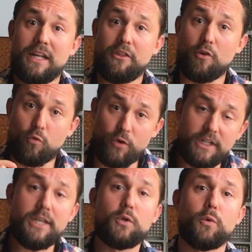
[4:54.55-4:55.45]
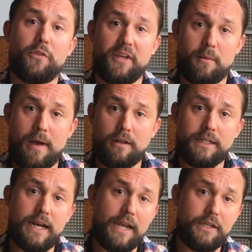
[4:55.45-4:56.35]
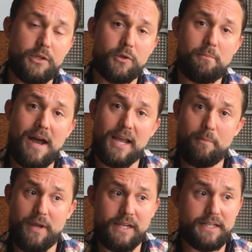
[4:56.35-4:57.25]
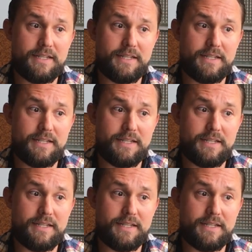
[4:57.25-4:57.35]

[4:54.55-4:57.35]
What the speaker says: The really cool thing about LeadIQ, in my opinion,